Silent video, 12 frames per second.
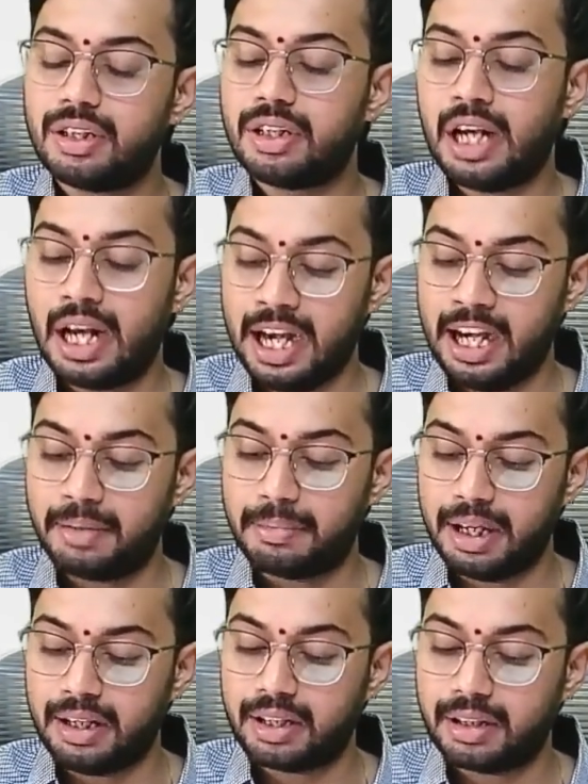
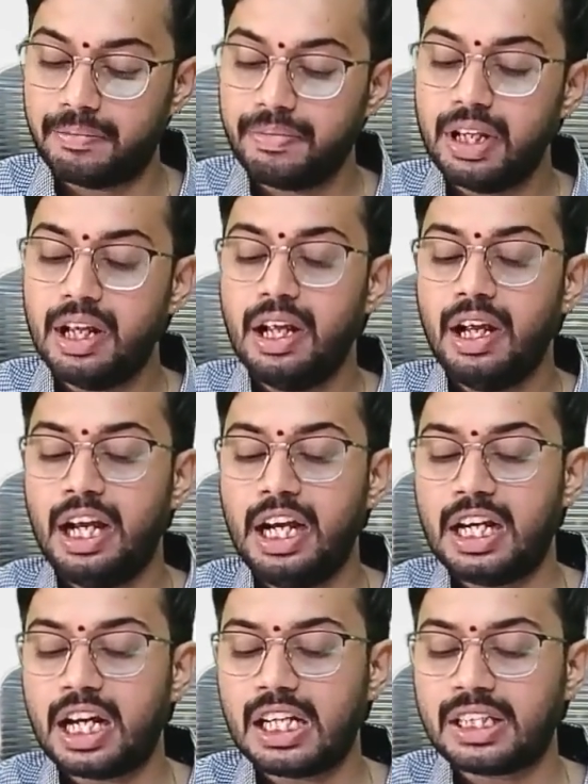treatment.
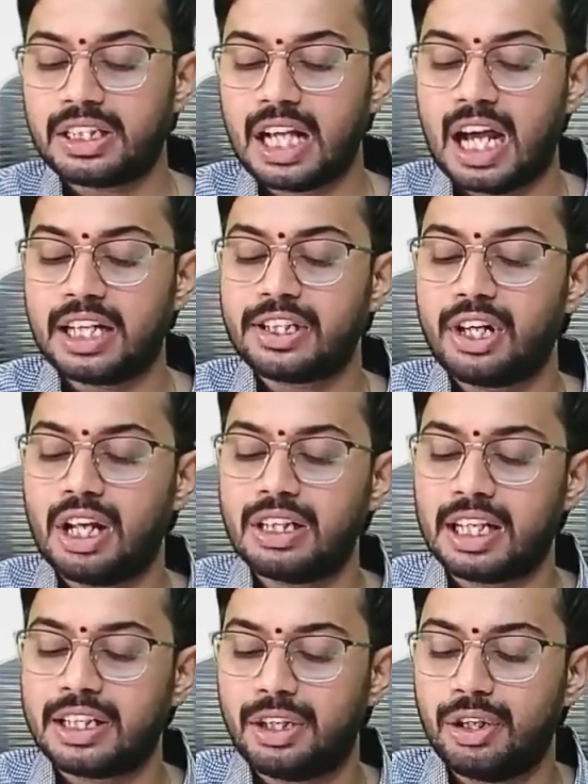Interest charged on
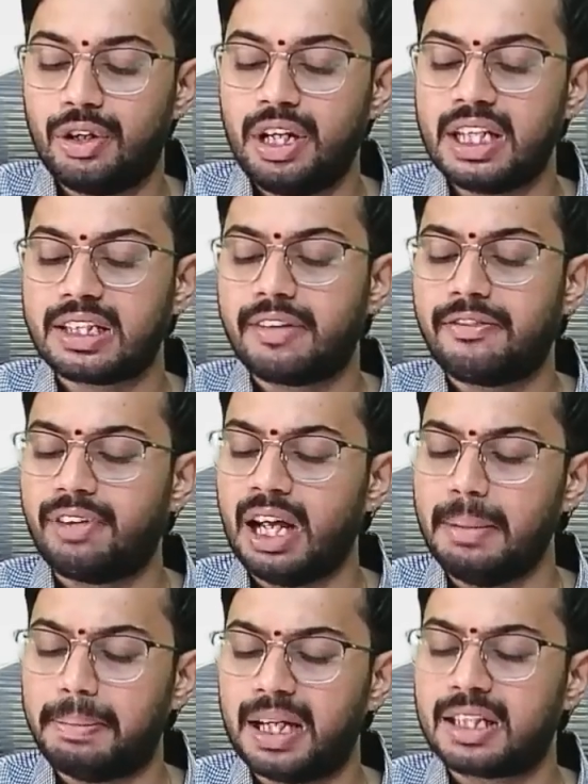such loan is
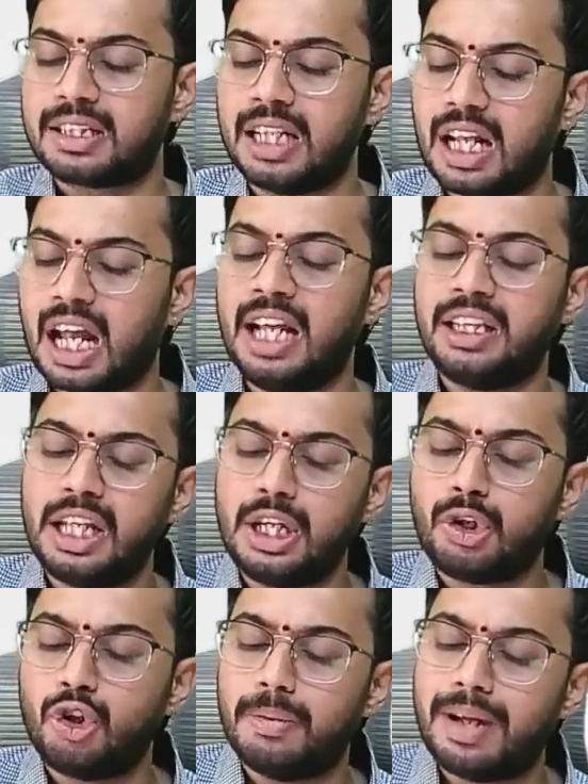5%. I think
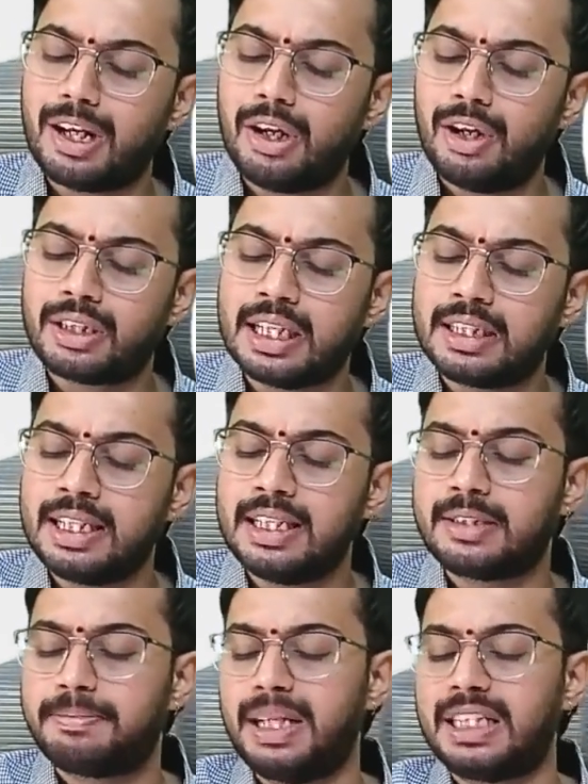tuberculosis is
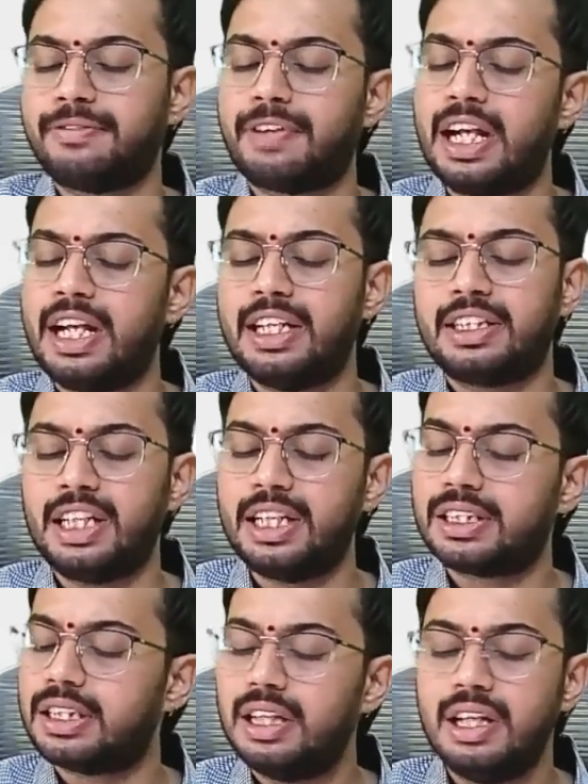specified
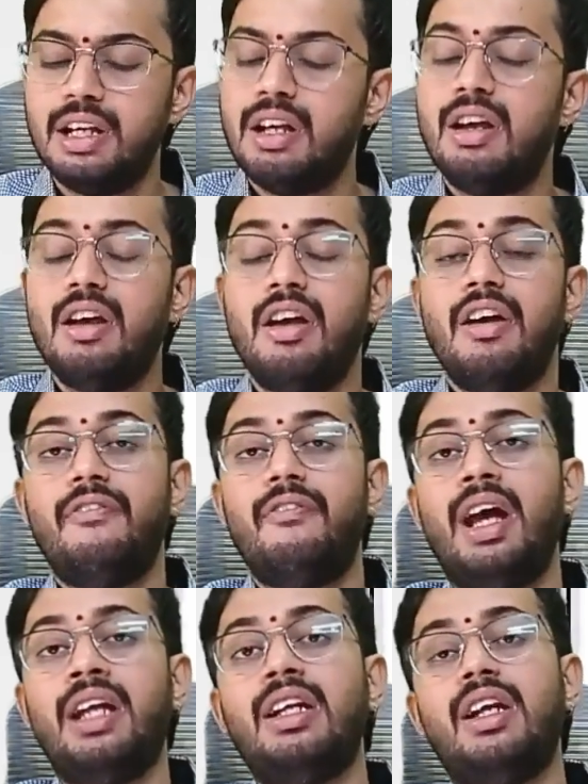disease.
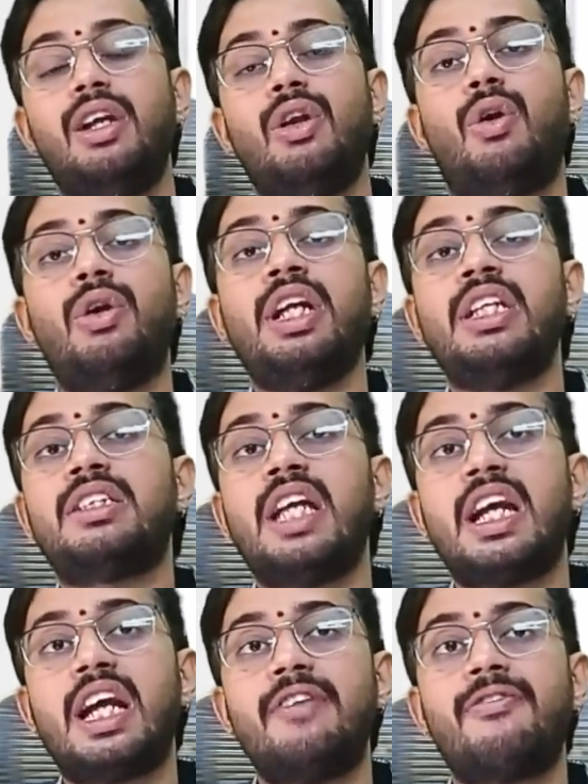When loan is
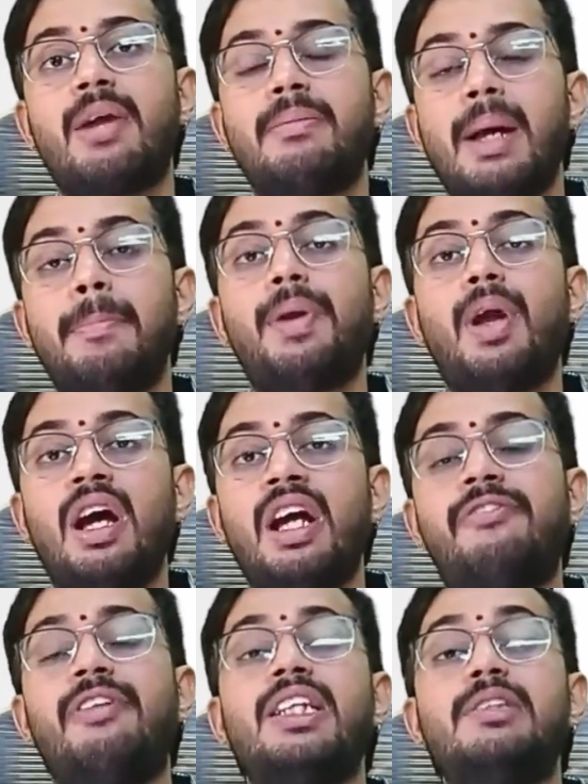taken from employer
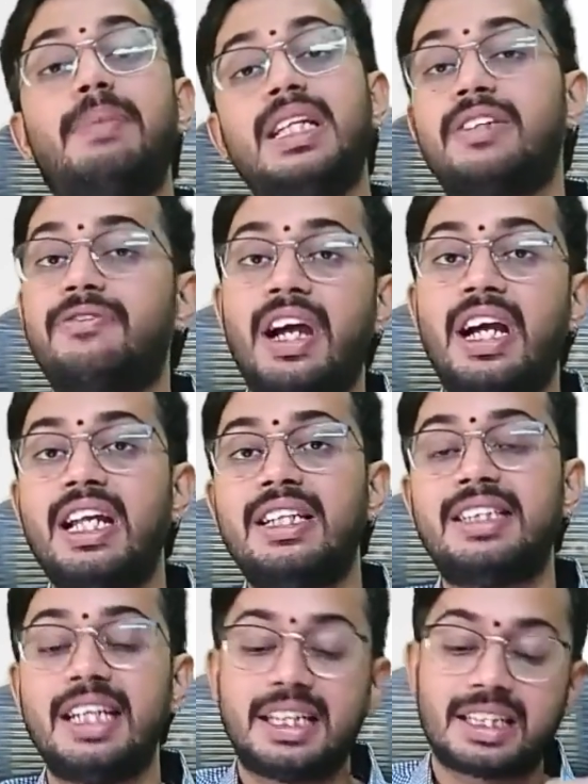for specified
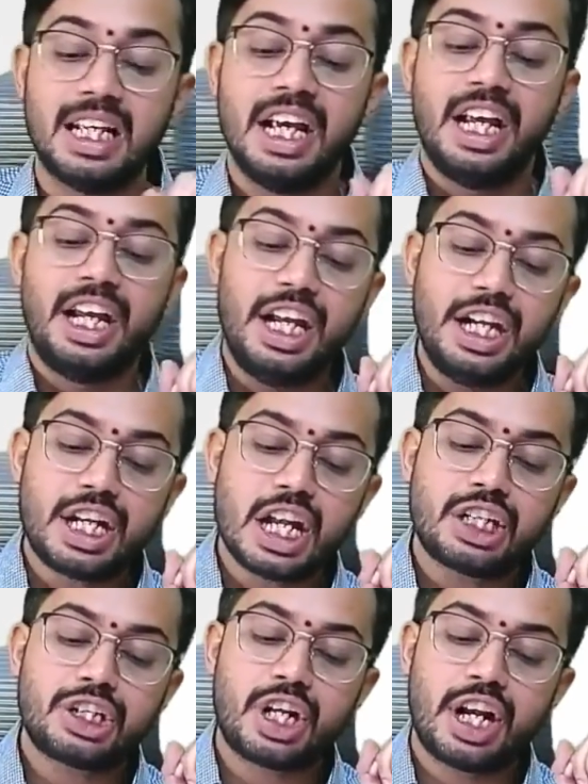disease,
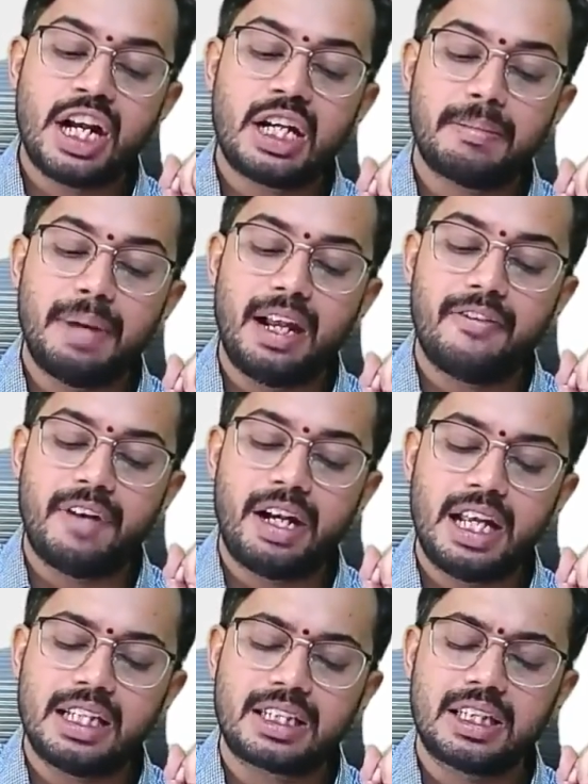interest rate benefit
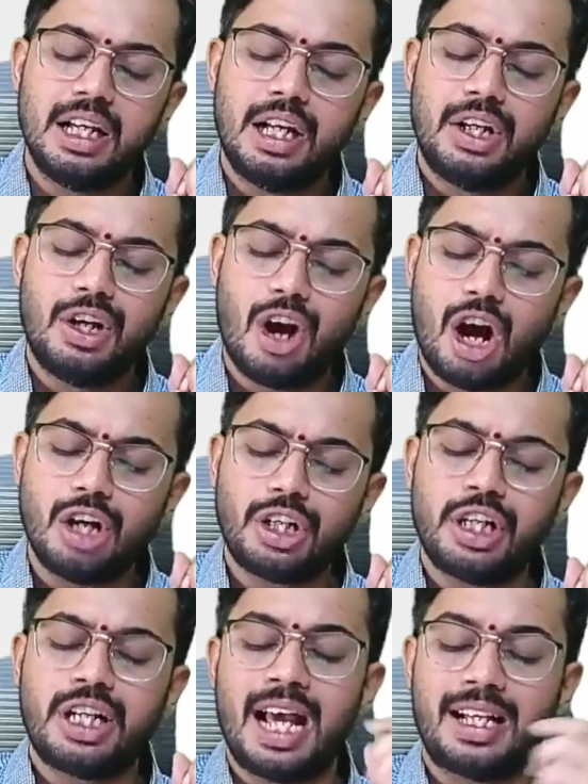is not
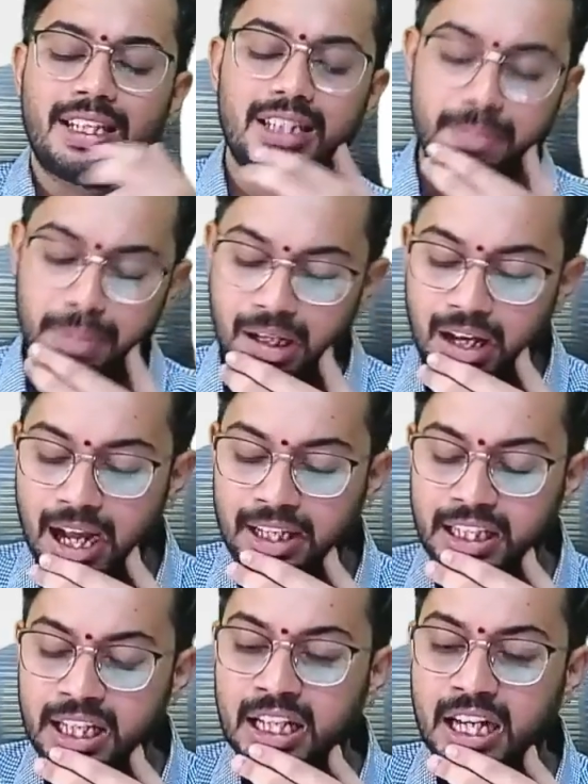taxable. I
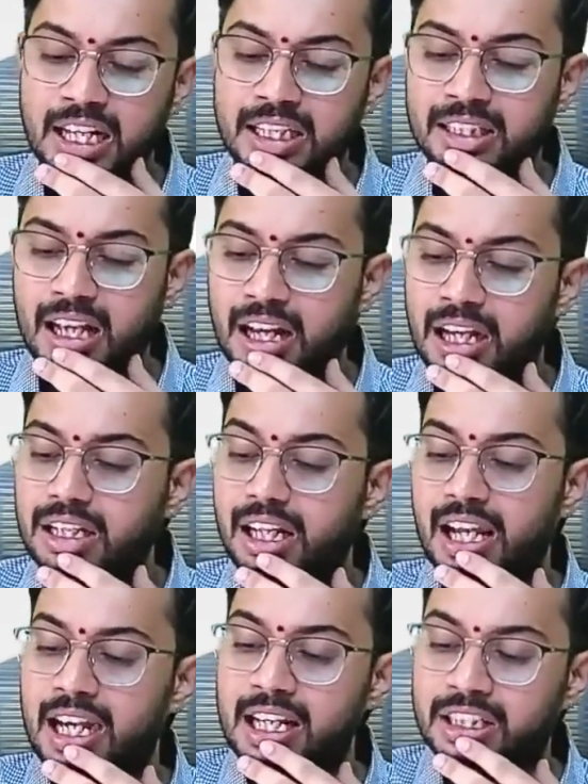think that is correct.
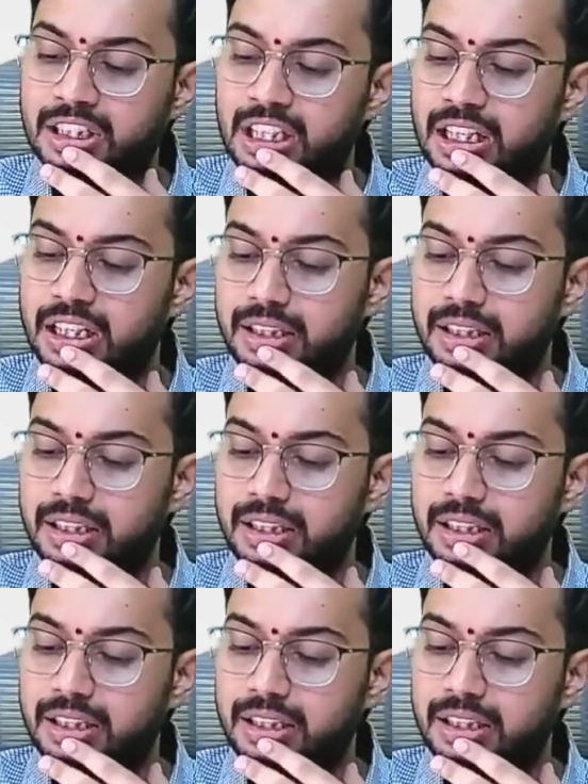Let us check.